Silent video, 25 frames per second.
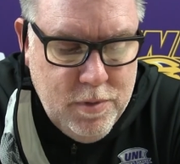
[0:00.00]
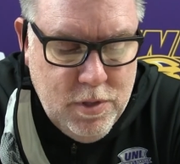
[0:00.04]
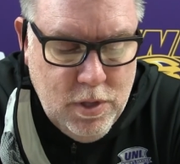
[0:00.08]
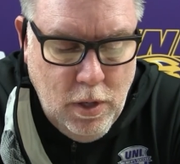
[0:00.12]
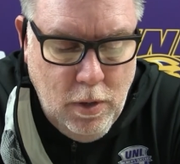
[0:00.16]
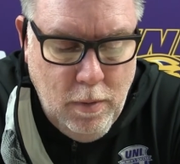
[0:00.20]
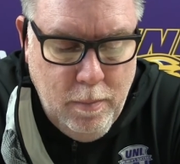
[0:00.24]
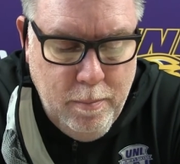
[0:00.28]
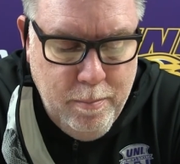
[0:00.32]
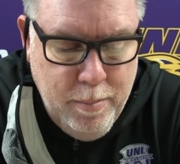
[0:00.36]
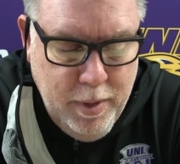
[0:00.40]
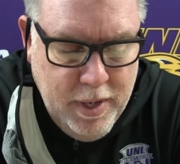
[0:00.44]

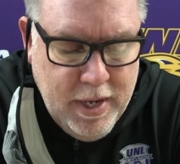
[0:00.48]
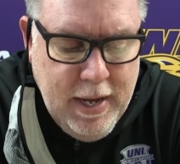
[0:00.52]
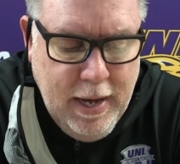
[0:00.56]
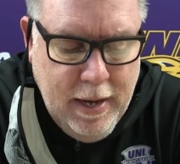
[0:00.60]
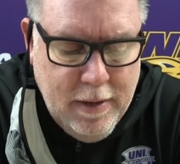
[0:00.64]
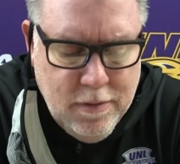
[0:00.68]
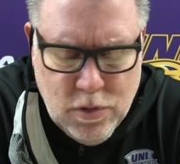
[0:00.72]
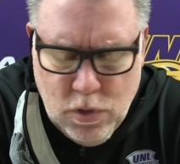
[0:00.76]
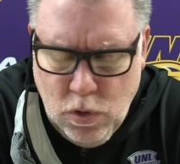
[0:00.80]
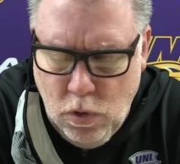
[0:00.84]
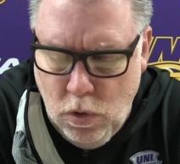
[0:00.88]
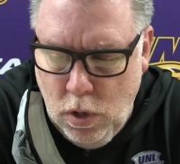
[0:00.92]
So, but
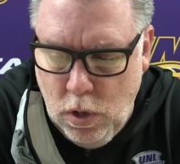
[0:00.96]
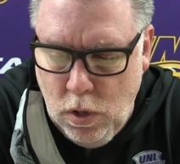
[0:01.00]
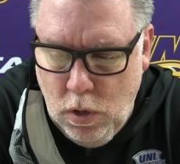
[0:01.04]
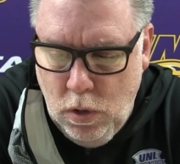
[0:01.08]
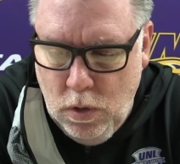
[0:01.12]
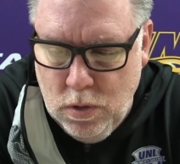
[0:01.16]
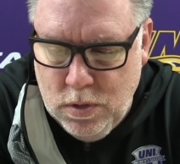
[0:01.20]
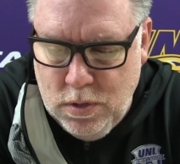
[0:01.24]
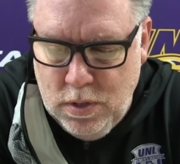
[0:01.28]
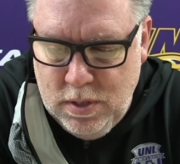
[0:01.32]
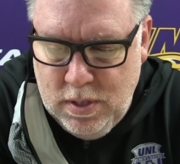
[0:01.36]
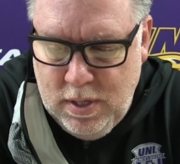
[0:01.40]
yeah, scoring
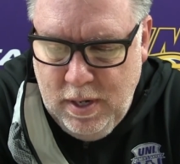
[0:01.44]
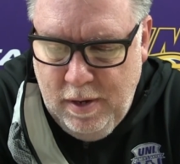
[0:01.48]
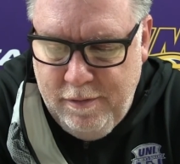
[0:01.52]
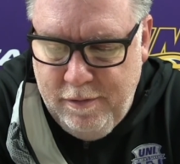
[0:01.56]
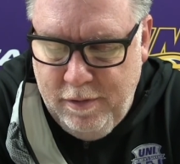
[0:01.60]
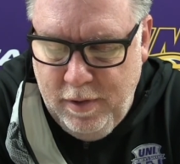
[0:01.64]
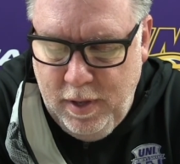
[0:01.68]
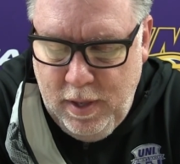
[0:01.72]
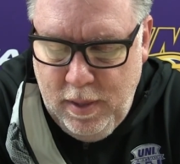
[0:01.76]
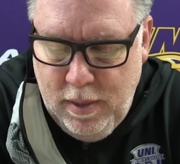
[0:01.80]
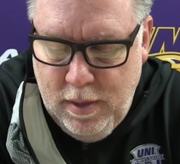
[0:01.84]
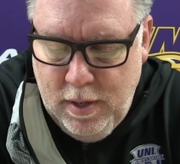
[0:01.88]
goals is
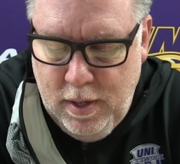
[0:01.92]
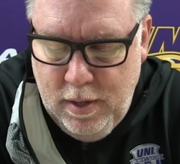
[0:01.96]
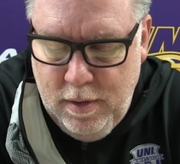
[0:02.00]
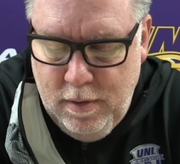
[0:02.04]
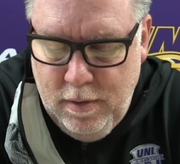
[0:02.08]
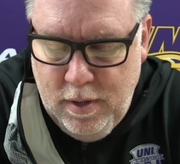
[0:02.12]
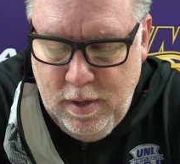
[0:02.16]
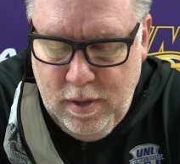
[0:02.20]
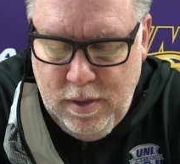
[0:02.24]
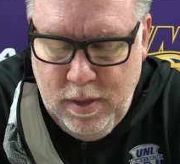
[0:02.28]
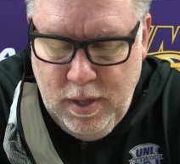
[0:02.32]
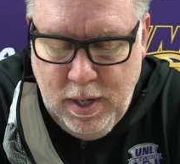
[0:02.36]
definitely the
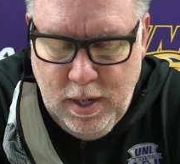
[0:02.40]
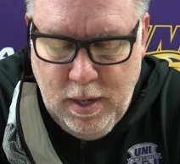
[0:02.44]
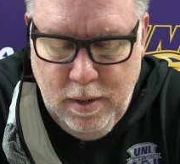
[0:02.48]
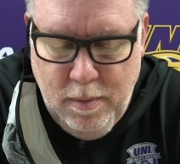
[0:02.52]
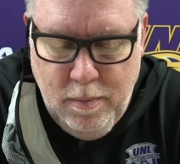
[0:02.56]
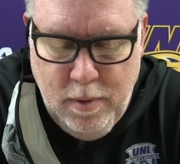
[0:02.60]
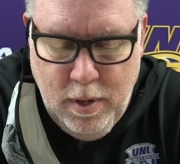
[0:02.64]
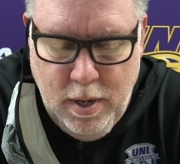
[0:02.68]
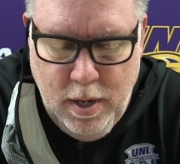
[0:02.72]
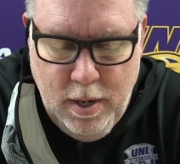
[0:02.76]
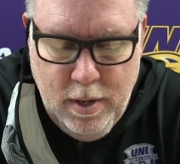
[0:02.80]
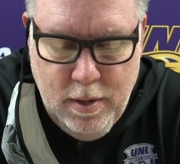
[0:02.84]
the thing I
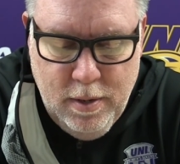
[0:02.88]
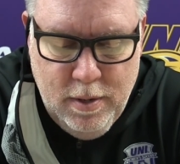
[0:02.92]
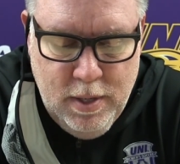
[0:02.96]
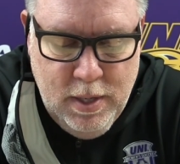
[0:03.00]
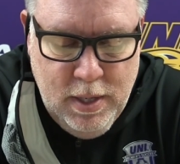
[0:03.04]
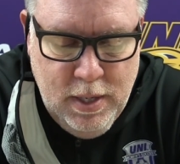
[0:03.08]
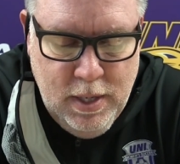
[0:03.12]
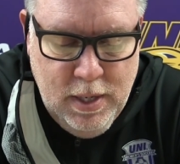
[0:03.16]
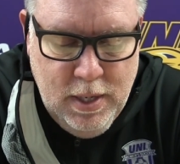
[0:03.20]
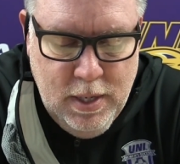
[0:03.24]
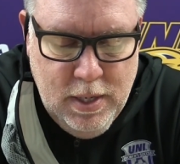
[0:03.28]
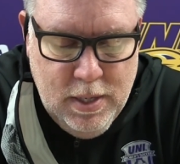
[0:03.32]
want to
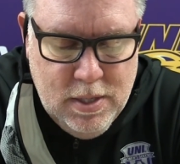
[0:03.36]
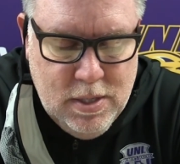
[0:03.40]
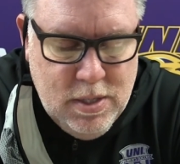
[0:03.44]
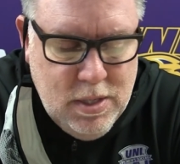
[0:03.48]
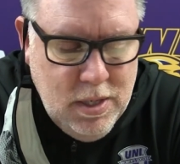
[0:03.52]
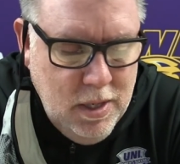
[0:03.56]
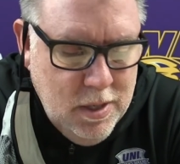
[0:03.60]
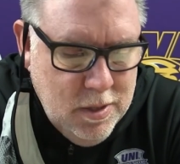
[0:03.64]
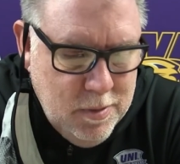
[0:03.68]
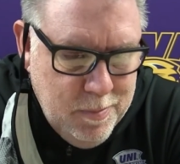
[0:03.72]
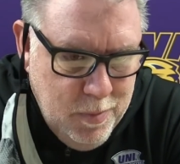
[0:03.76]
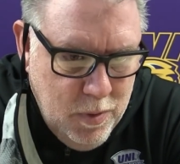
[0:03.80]

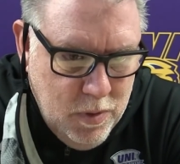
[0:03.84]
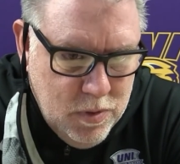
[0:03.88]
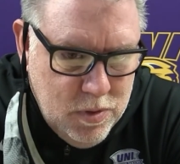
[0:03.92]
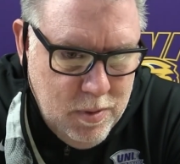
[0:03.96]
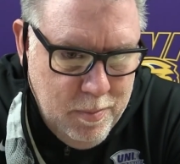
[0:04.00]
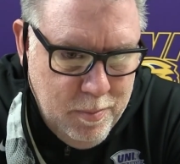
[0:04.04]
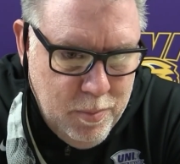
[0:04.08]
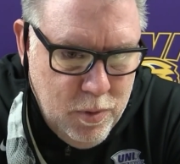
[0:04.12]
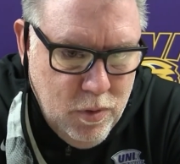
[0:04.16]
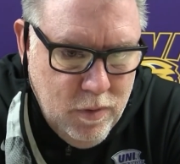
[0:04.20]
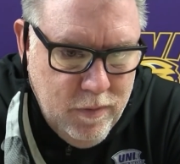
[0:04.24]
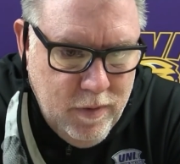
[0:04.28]
see us
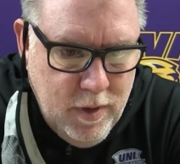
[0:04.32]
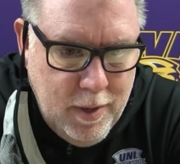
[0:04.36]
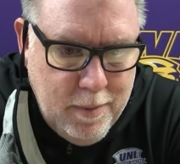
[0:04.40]
most improve